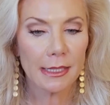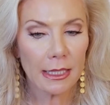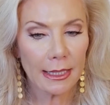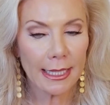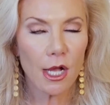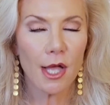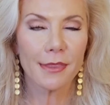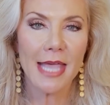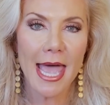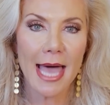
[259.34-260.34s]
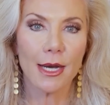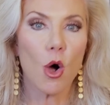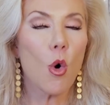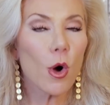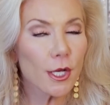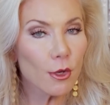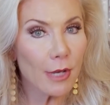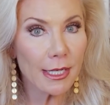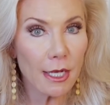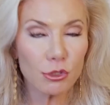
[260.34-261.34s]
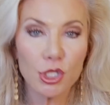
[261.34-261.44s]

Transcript: Click on that. Or you can go